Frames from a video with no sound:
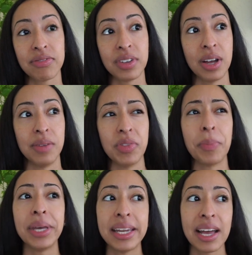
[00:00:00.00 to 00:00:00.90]
And the
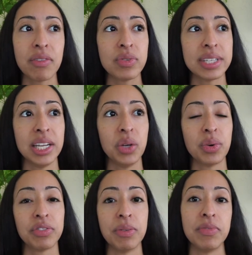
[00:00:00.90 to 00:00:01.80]
PDF was
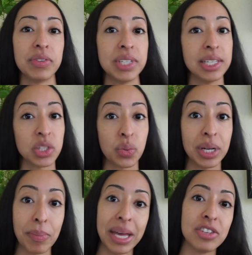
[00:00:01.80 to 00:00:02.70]
anywhere from 15 to
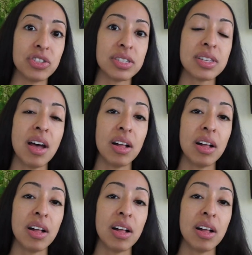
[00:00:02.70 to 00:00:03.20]
20 pages